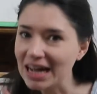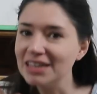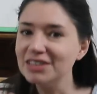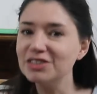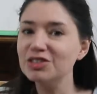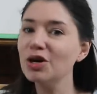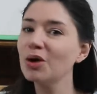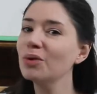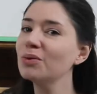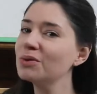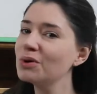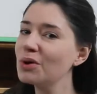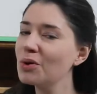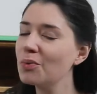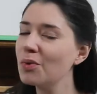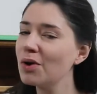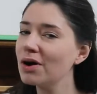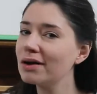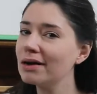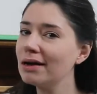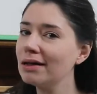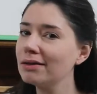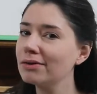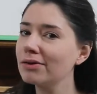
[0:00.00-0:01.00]
I don't know
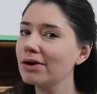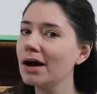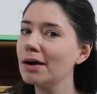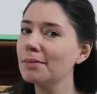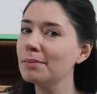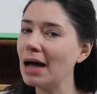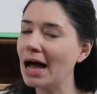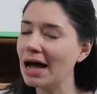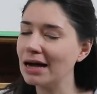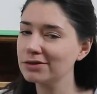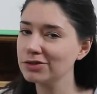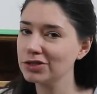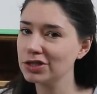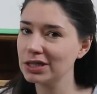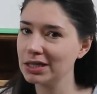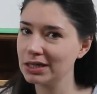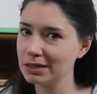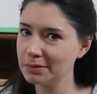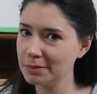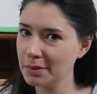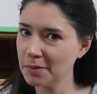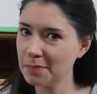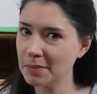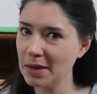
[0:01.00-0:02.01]
what color I'm actually going
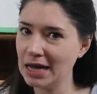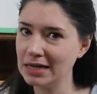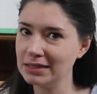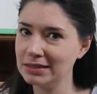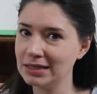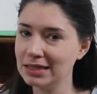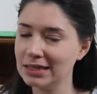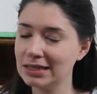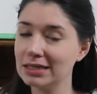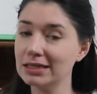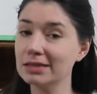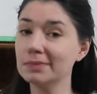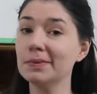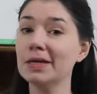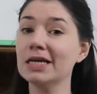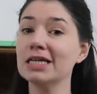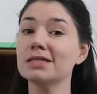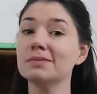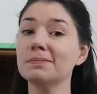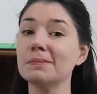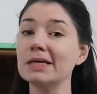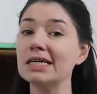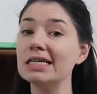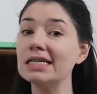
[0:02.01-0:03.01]
to be painting this
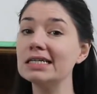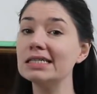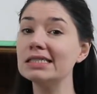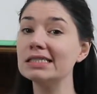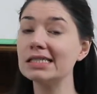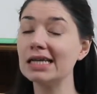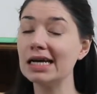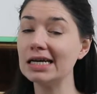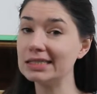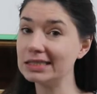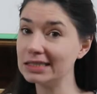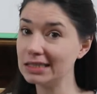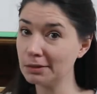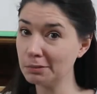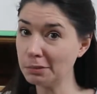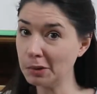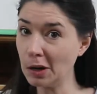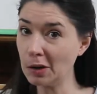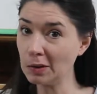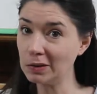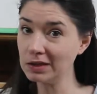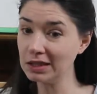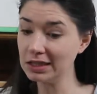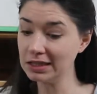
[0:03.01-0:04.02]
piece because I did a
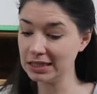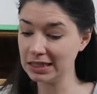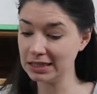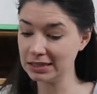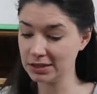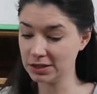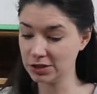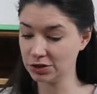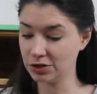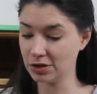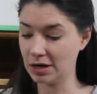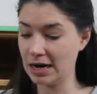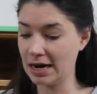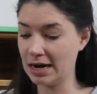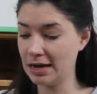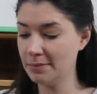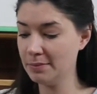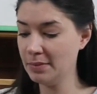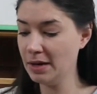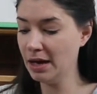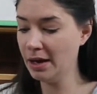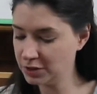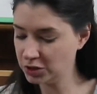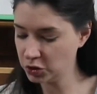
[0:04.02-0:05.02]
poll on
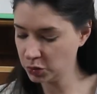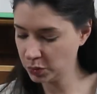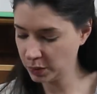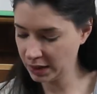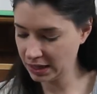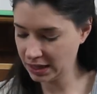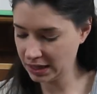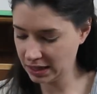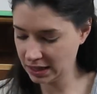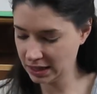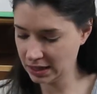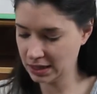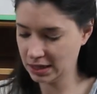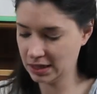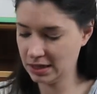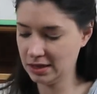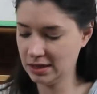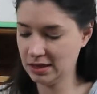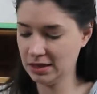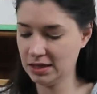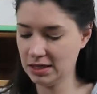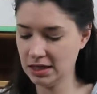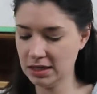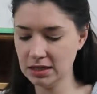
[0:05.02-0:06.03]
Instagram between
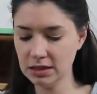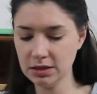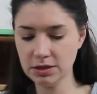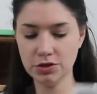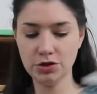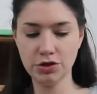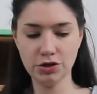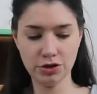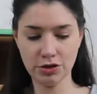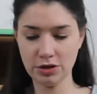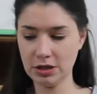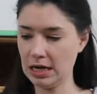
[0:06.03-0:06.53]
these 2